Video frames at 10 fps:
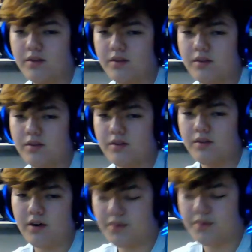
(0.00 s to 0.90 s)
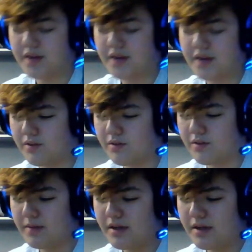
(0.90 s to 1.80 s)
was back home protecting his
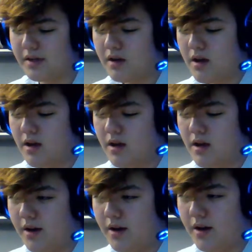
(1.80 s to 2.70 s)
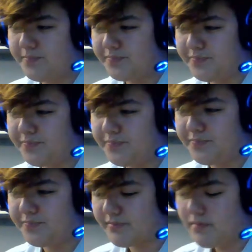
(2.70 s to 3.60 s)
family after
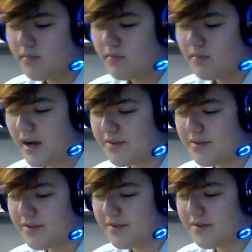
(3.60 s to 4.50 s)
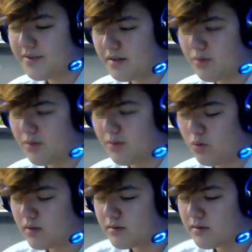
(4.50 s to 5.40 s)
the events of Civil
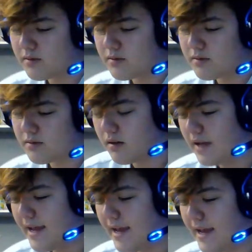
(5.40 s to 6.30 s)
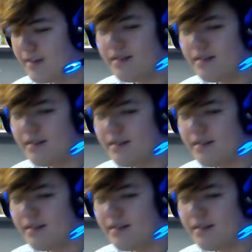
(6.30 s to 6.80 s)
War. And